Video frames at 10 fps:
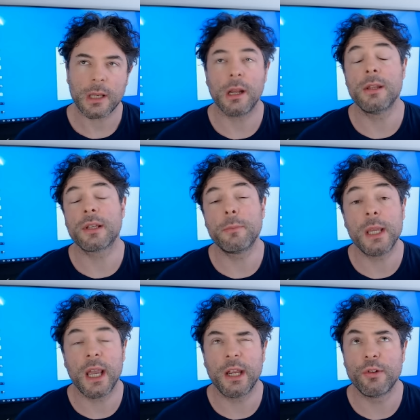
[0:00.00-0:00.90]
It's going to be
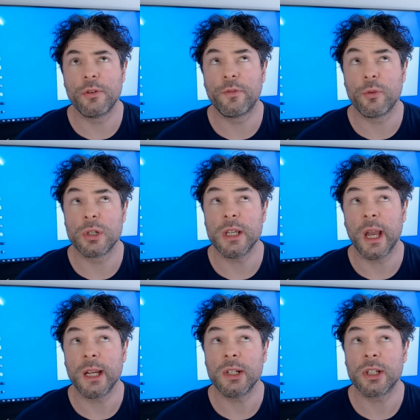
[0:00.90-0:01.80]

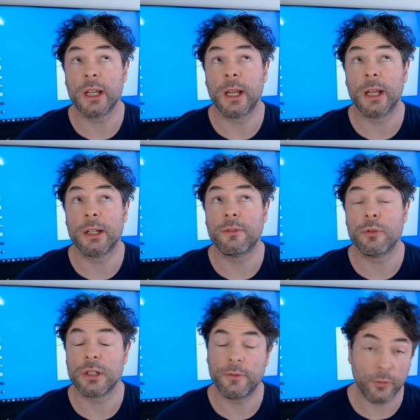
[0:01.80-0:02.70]
N48 and
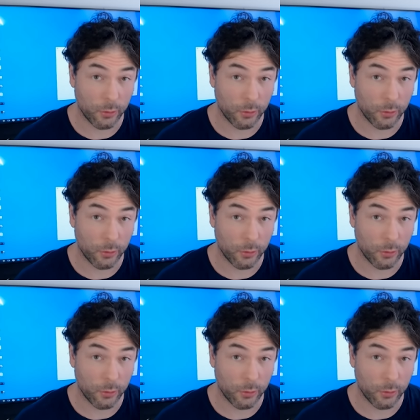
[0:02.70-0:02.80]
44.